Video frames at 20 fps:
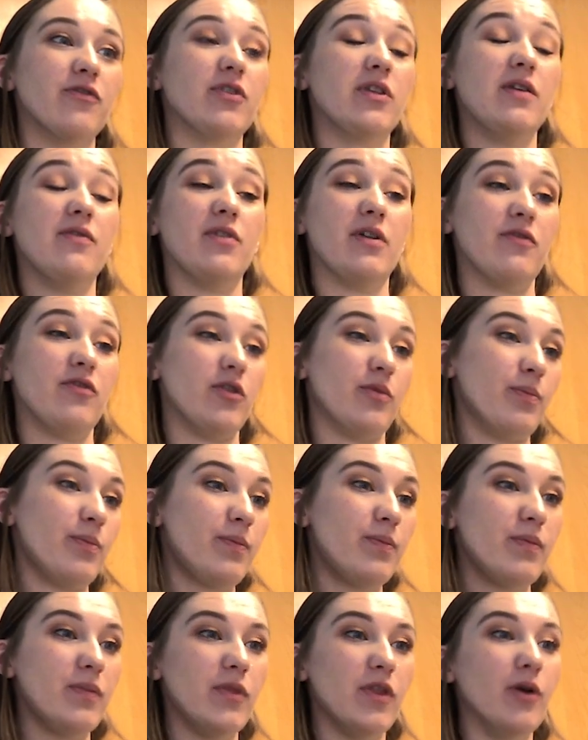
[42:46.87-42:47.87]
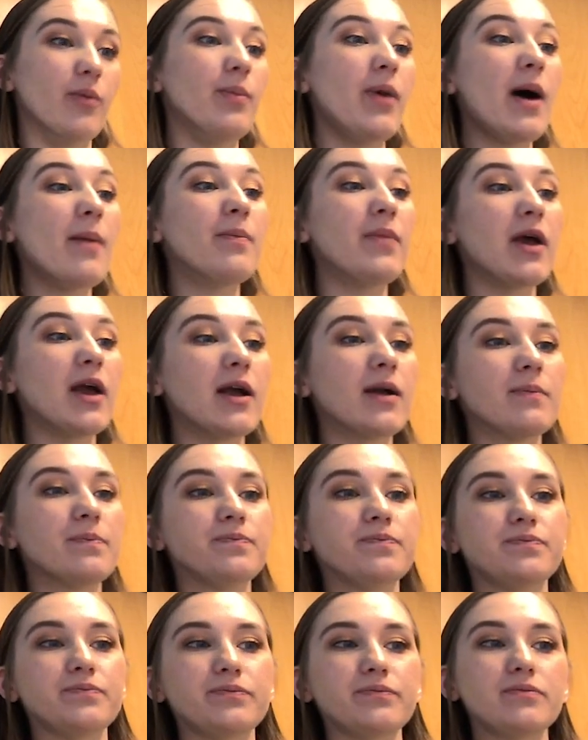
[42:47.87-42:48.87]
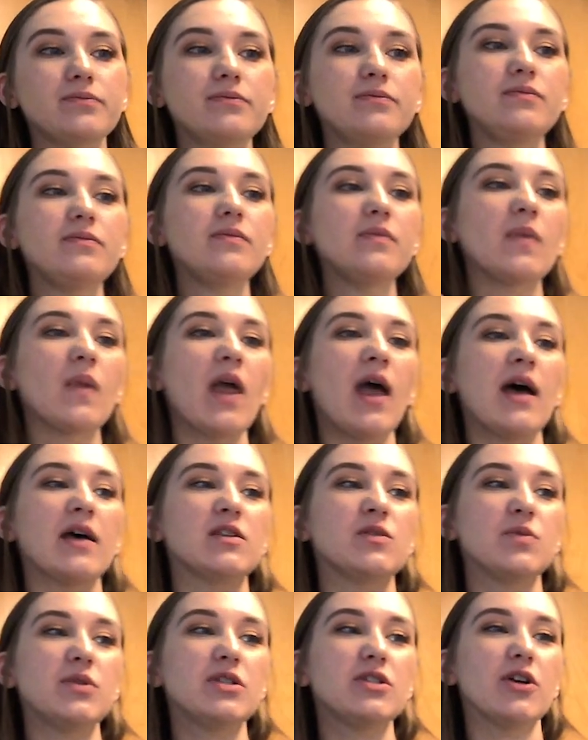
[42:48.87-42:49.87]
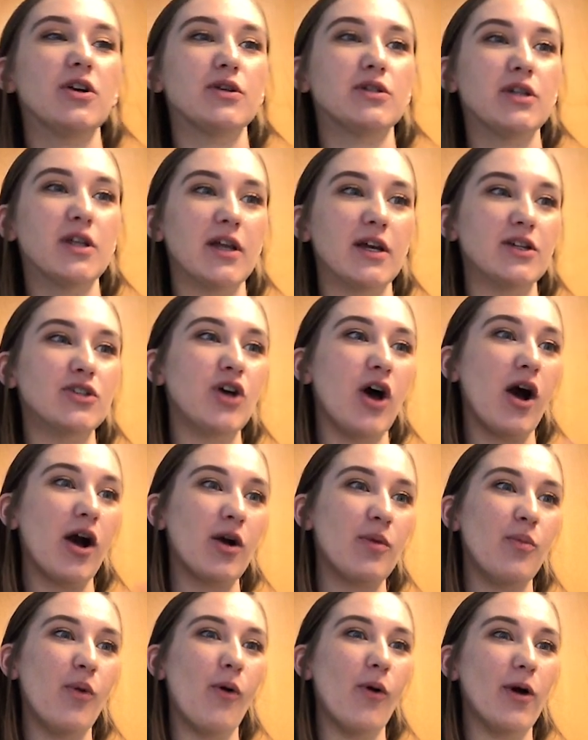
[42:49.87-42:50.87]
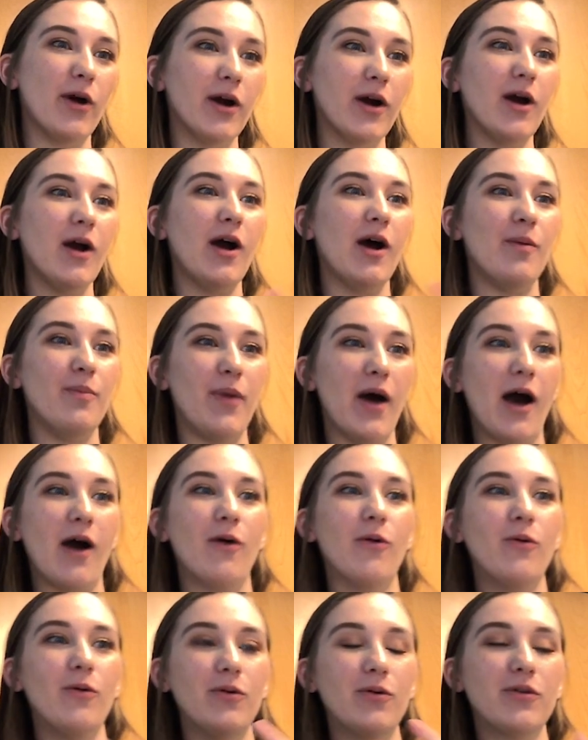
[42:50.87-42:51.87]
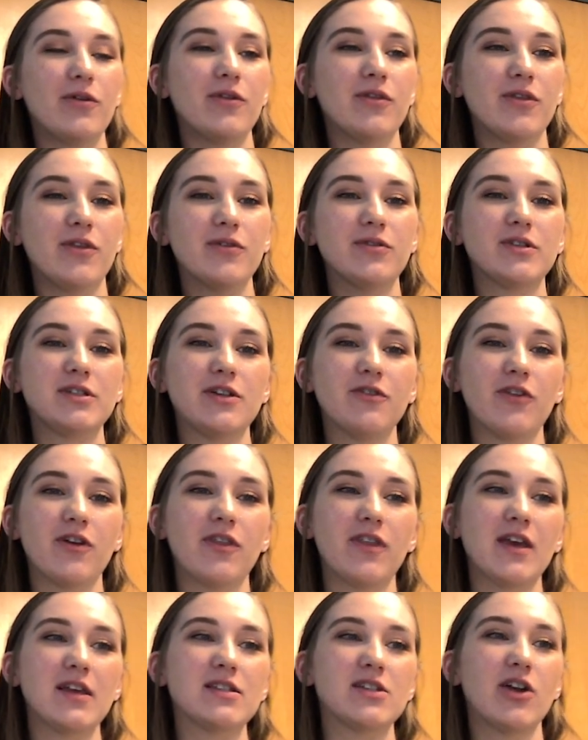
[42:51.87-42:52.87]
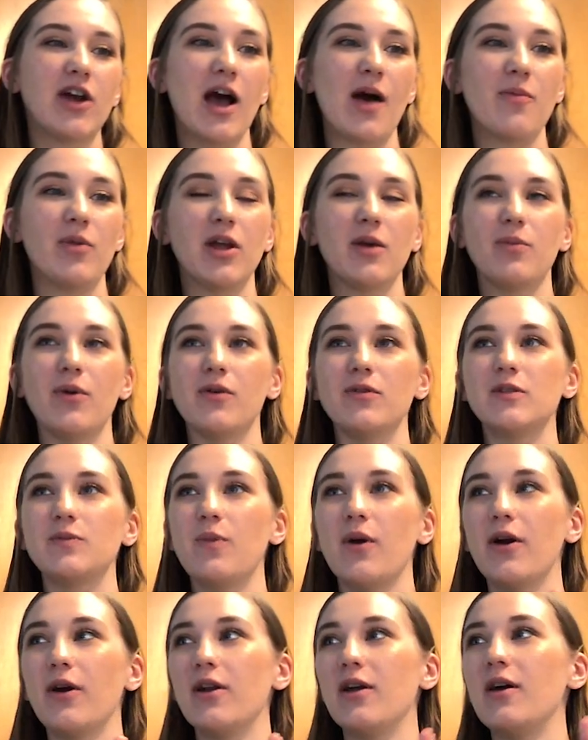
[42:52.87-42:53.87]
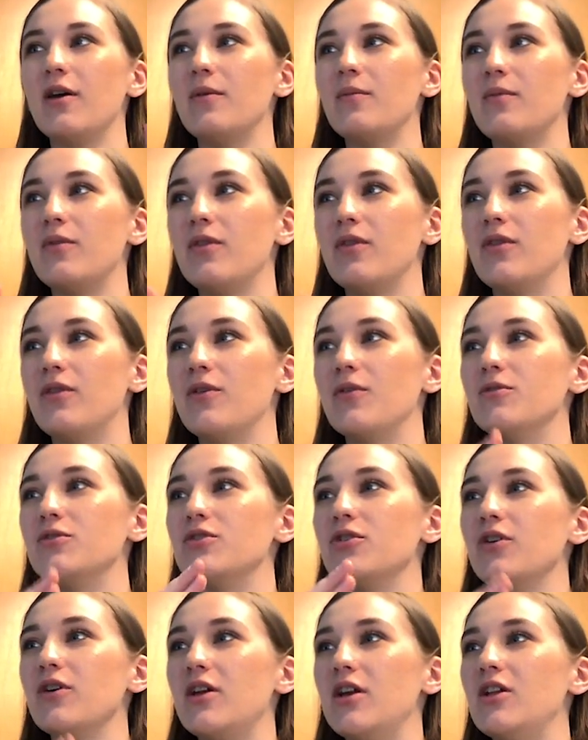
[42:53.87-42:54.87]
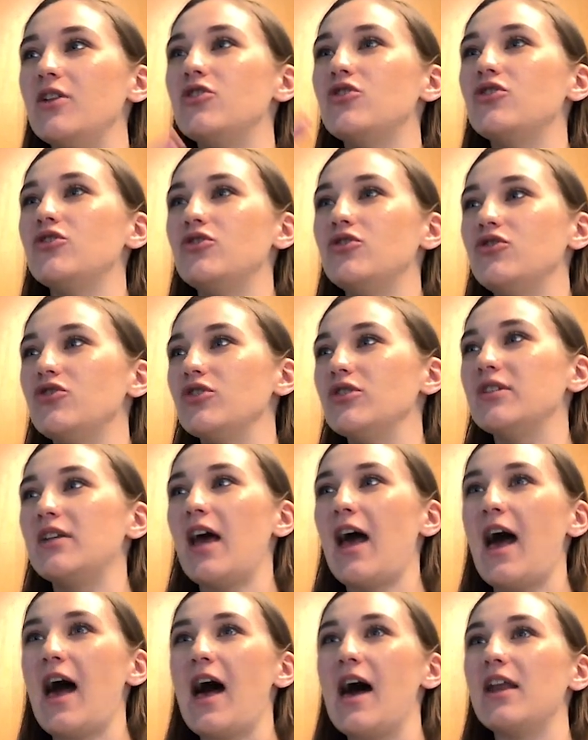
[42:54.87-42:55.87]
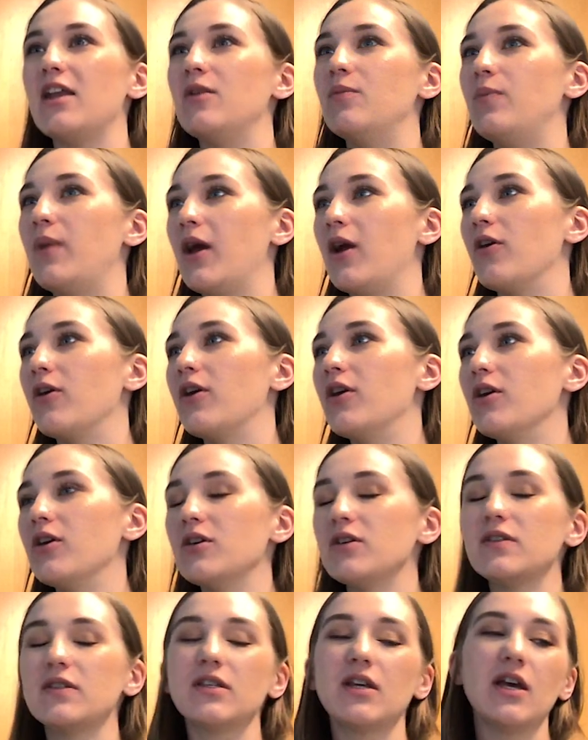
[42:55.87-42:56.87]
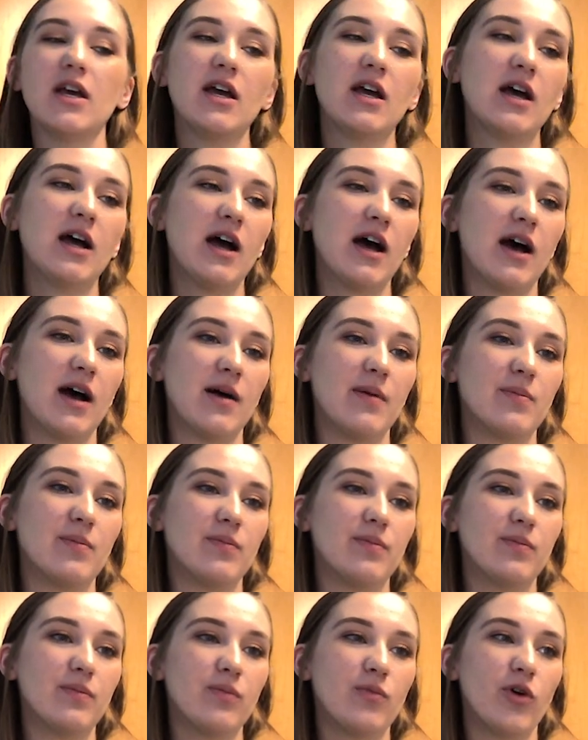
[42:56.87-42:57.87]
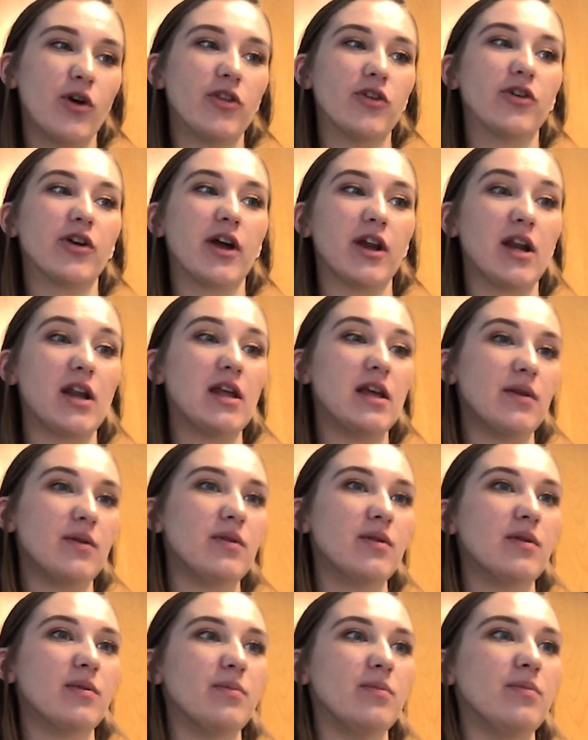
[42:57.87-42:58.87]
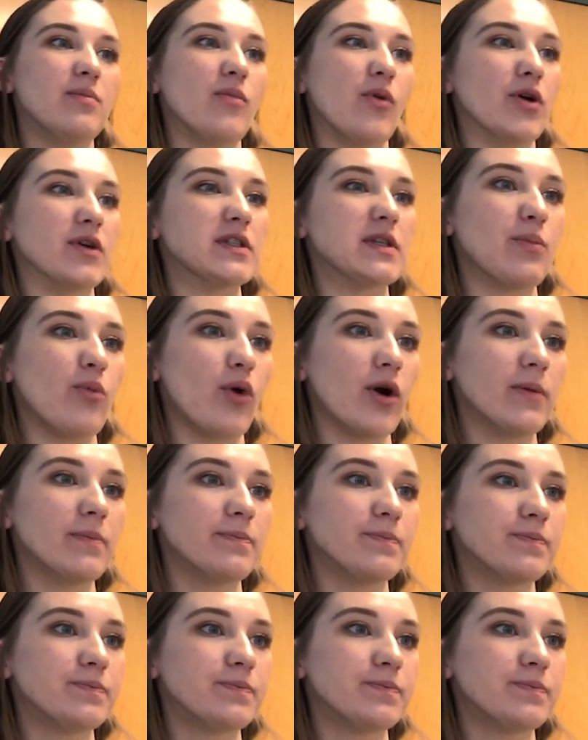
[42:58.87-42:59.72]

even if they're pumping. As we start to talk more about those different things that are happening postpartum, those are each just added barriers where they're going to need more support.